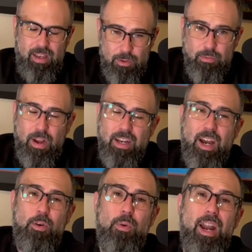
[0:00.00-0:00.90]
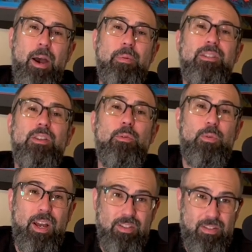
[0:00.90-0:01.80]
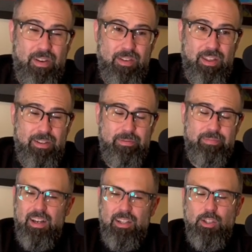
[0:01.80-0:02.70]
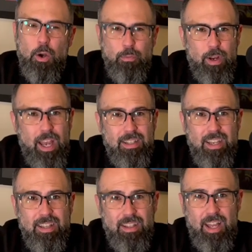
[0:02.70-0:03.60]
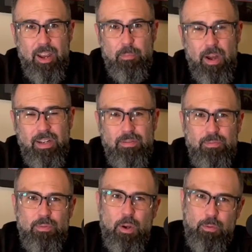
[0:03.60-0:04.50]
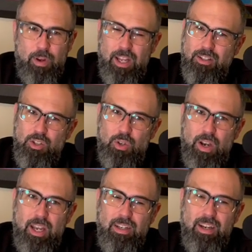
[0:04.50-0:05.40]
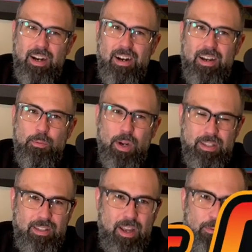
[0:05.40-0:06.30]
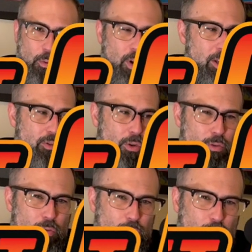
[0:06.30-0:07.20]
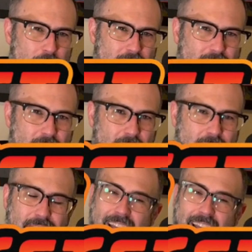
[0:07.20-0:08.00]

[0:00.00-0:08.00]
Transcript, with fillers: Find out what happened to the rest of everything. Don't forget to hit the like button. Don't forget to join on Wednesday for Where's Ghost Wednesday.